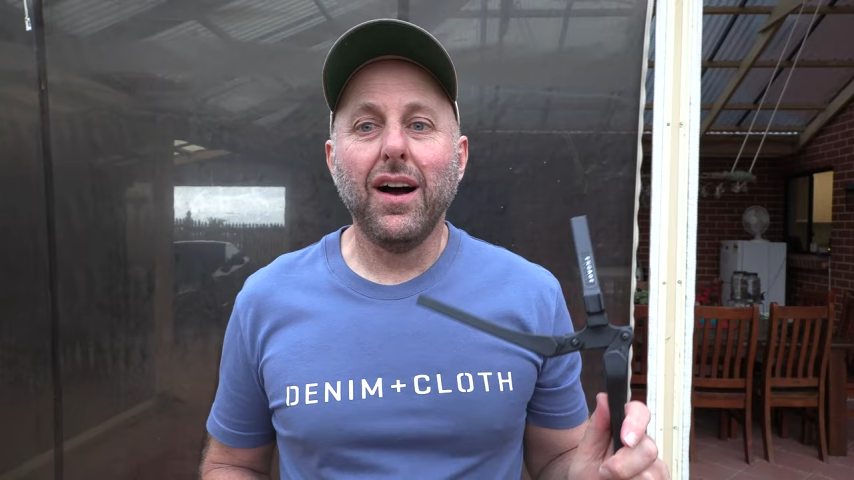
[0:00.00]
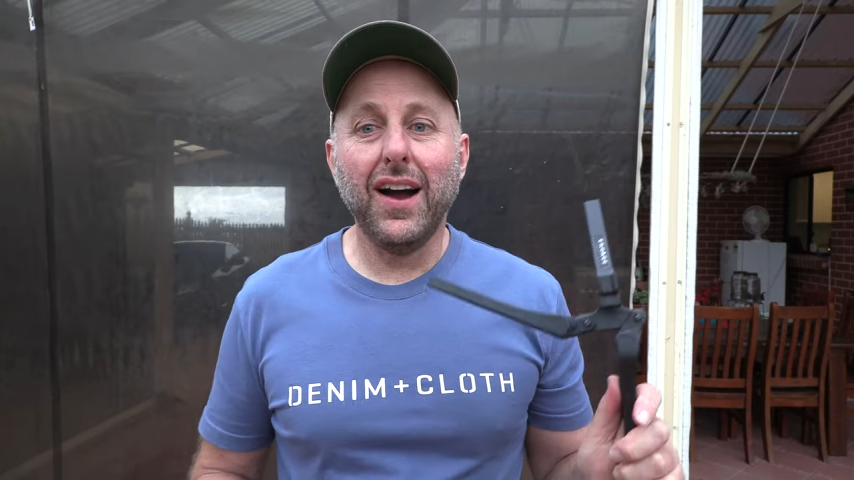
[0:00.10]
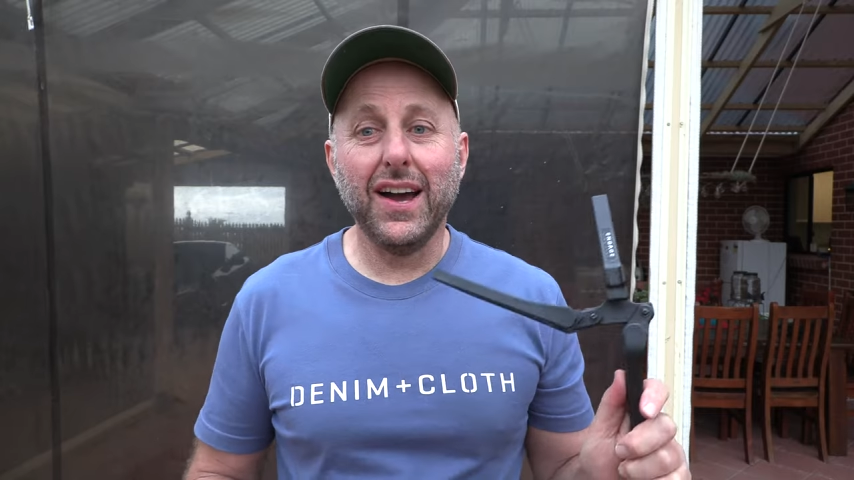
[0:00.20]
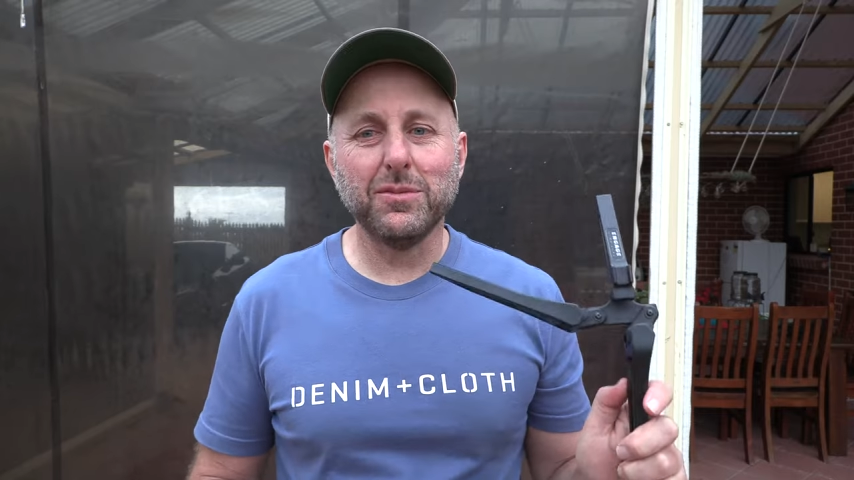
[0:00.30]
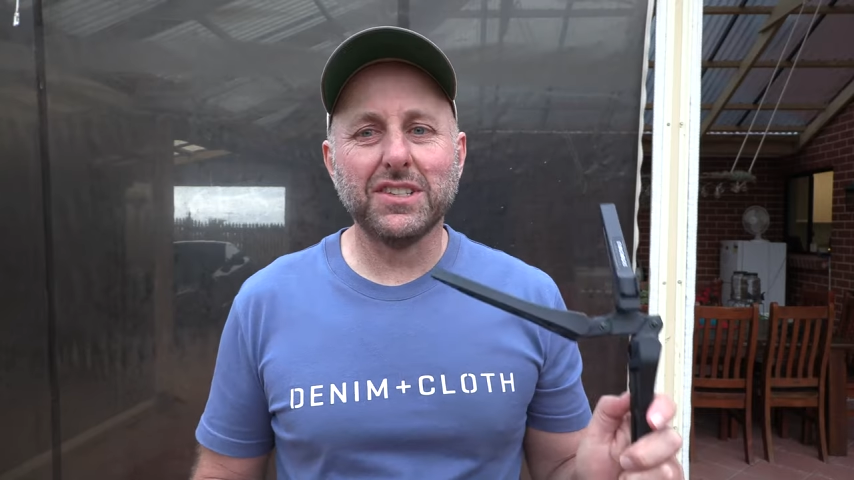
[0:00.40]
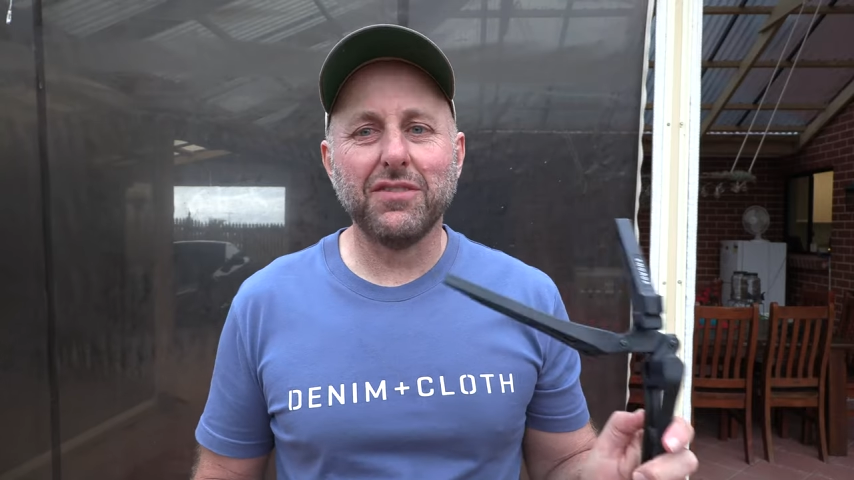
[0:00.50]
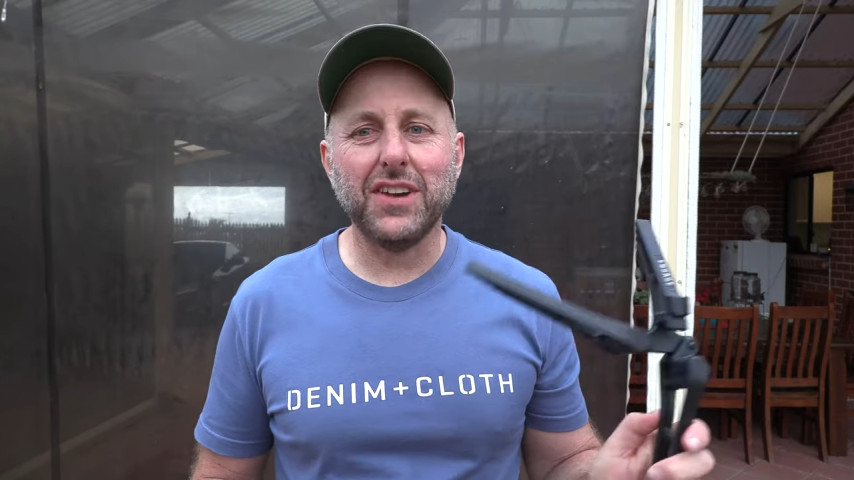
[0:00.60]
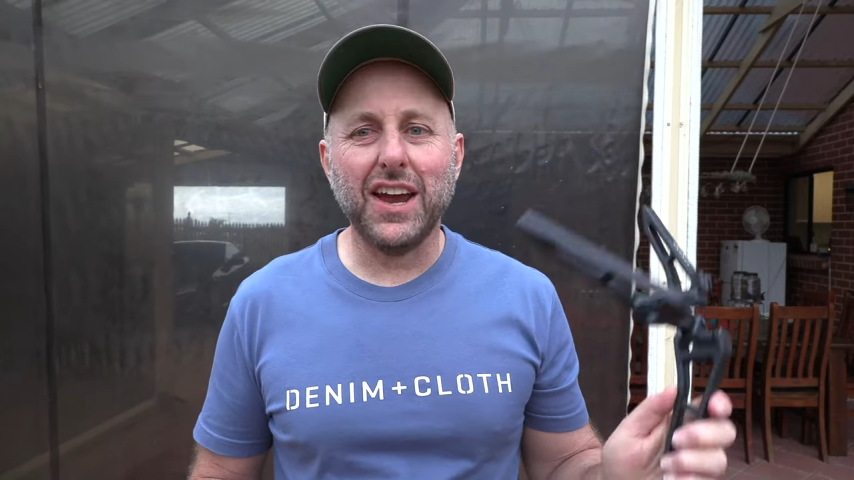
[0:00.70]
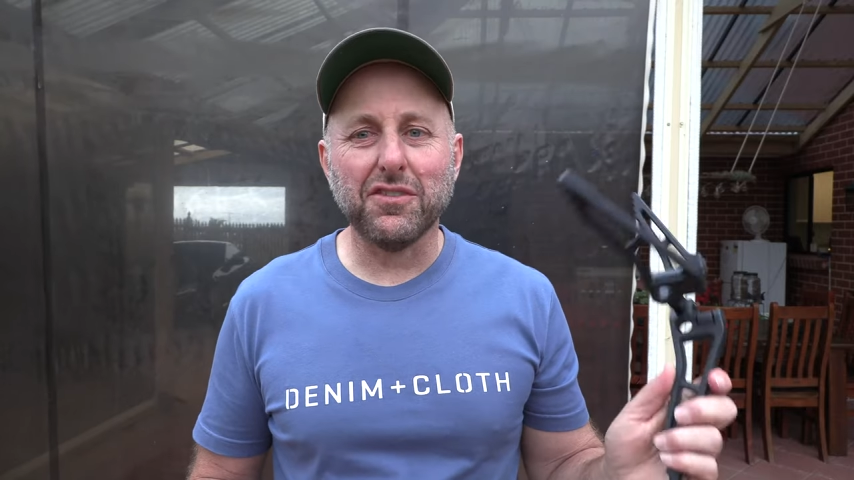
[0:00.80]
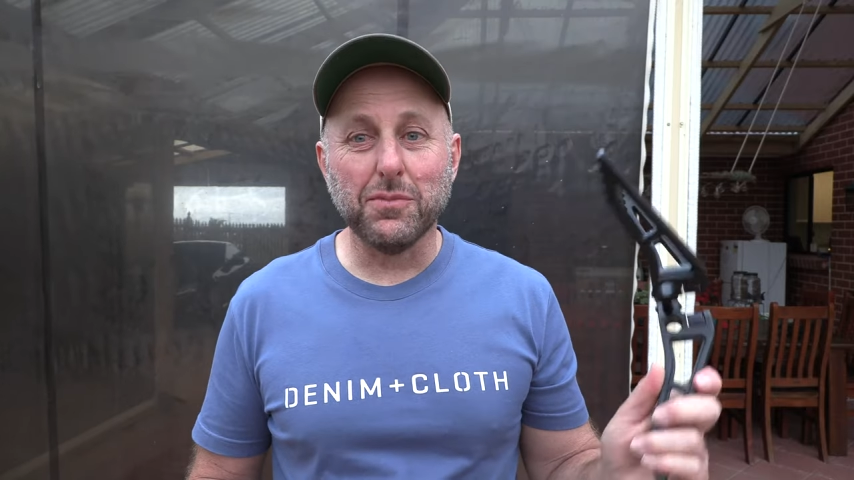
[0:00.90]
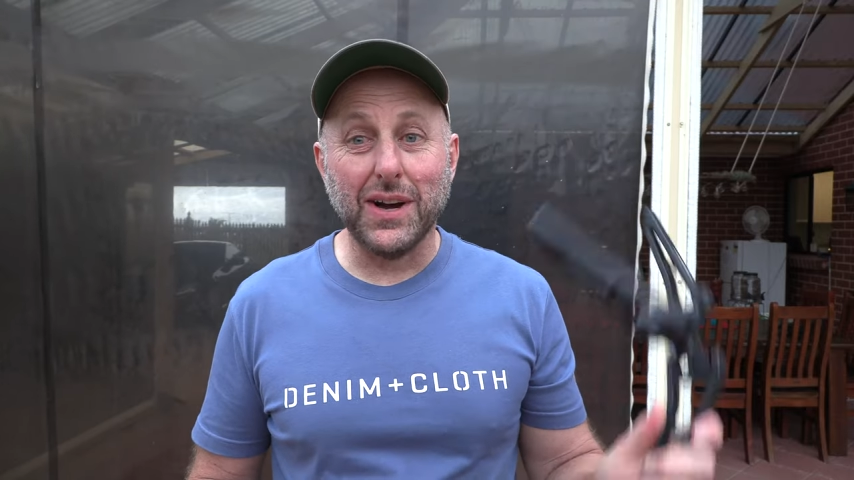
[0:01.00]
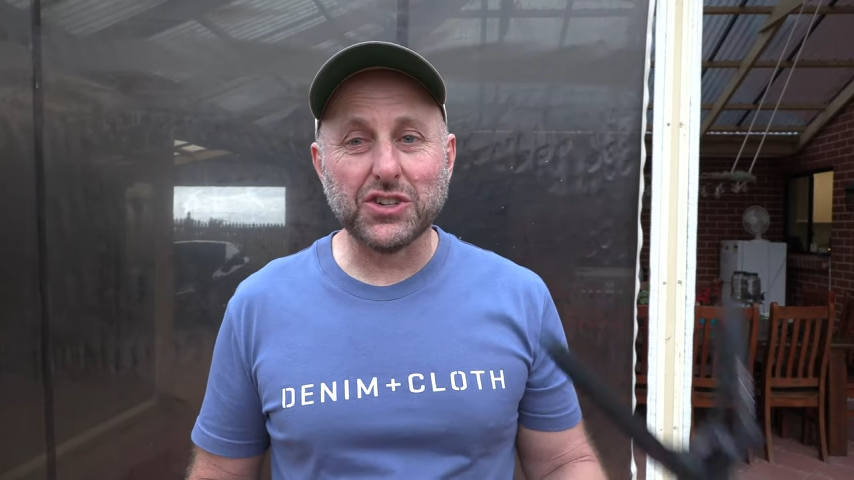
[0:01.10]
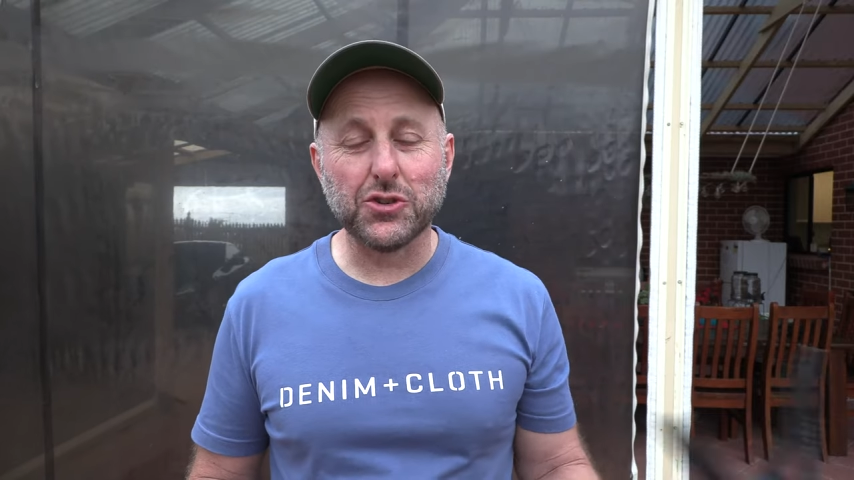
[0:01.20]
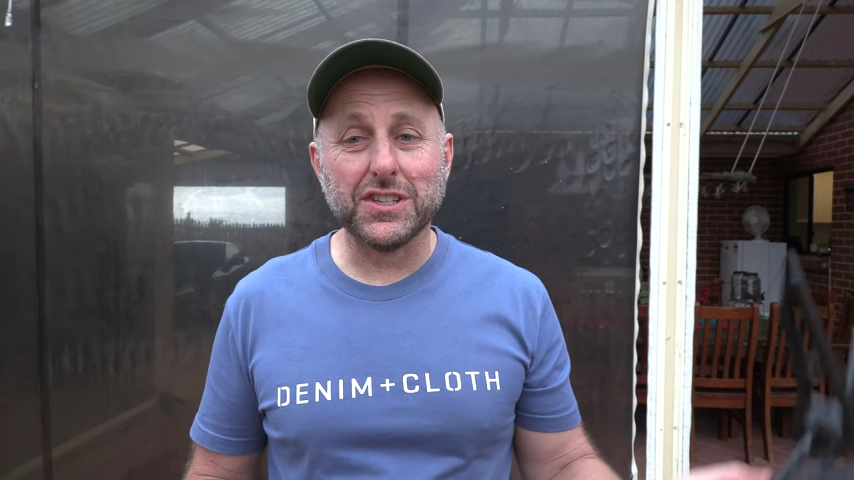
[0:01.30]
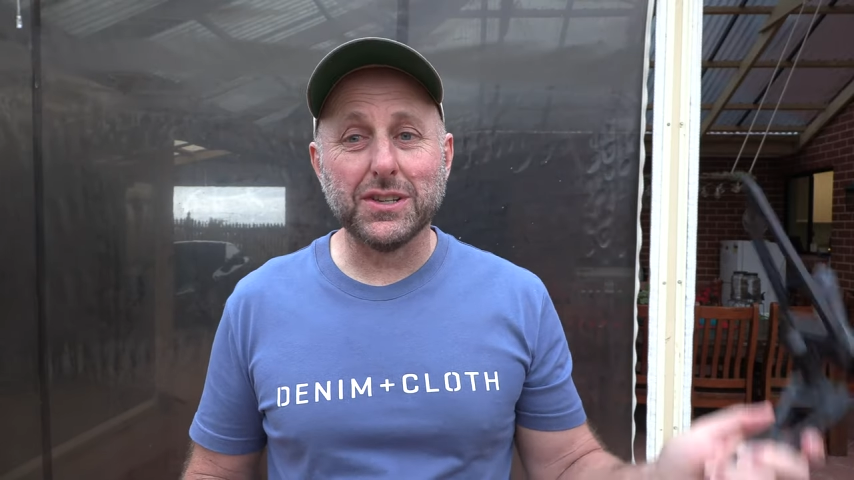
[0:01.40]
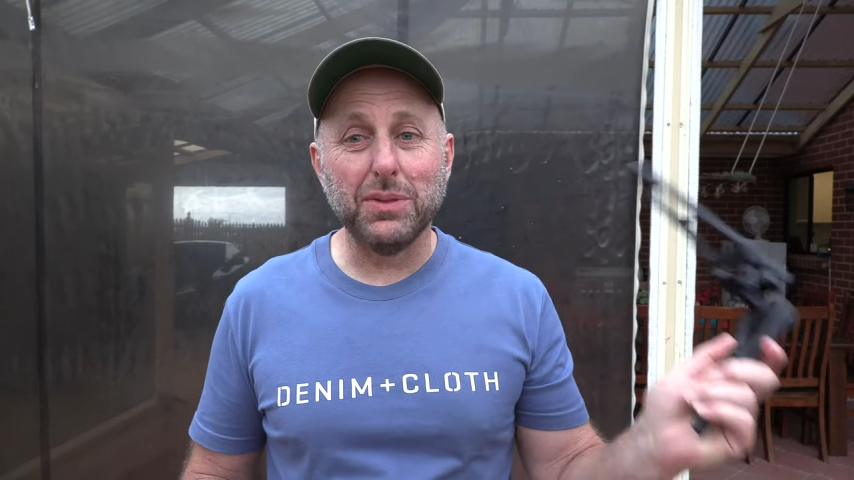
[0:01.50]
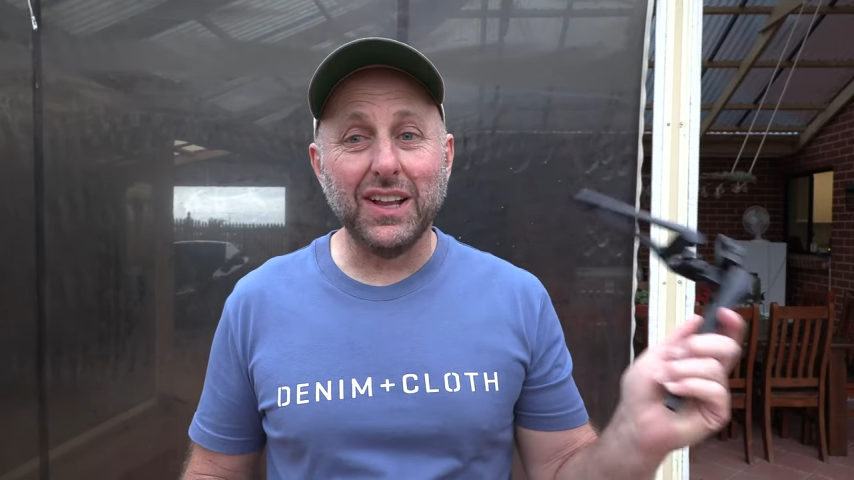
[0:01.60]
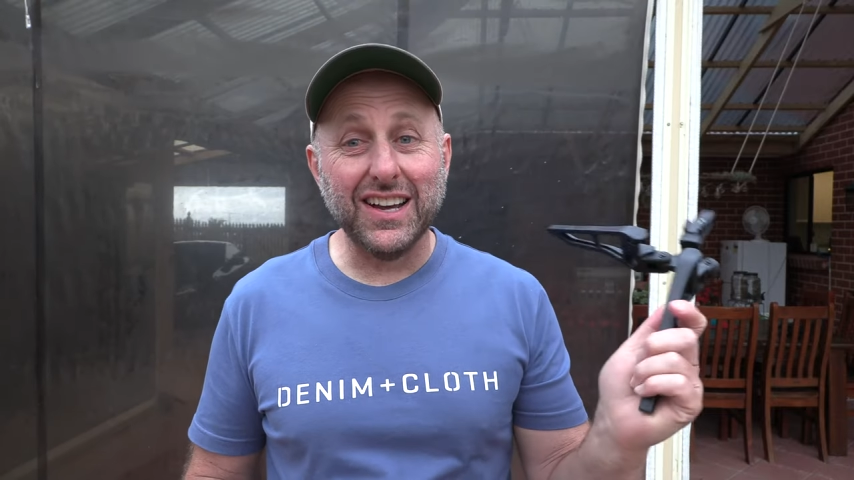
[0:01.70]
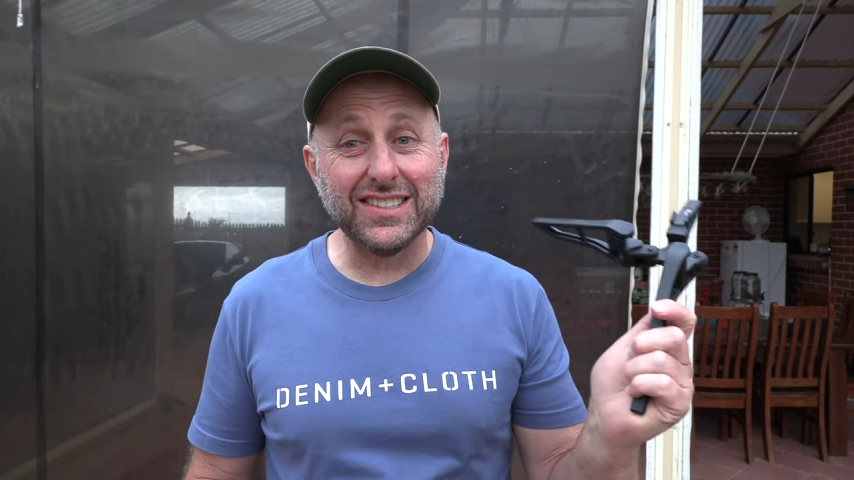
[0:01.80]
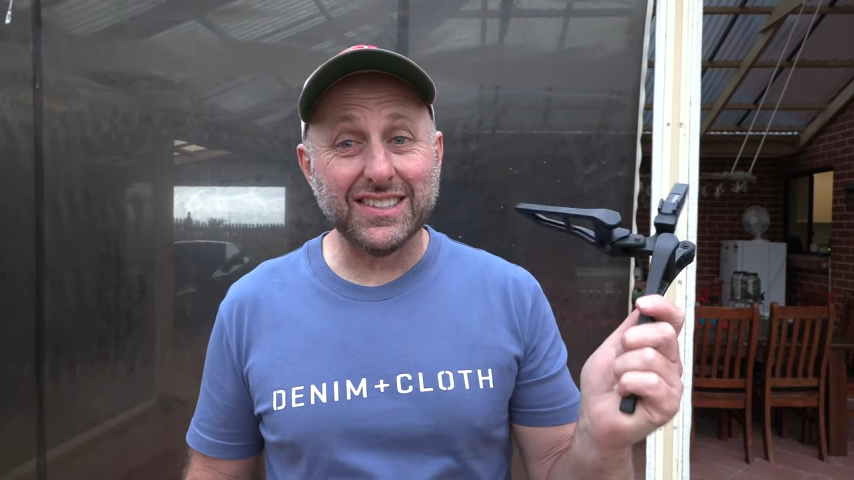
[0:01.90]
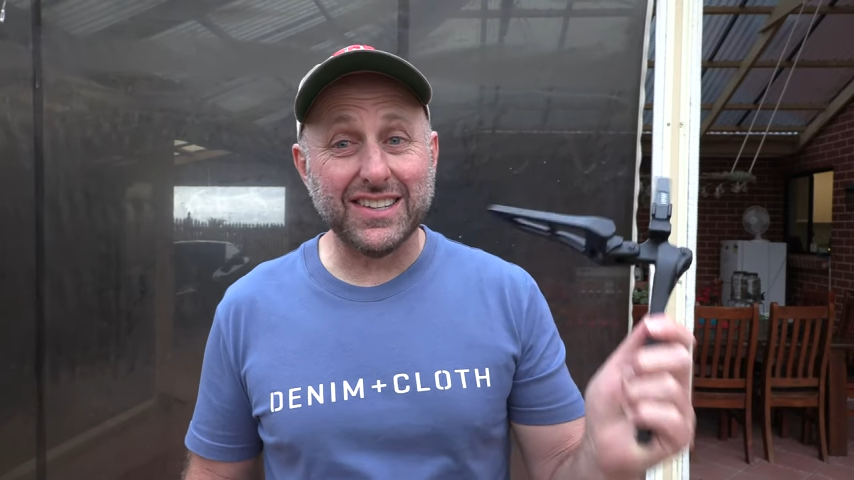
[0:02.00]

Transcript: Hi, I'm Stephen Hamm from Archery Supplies,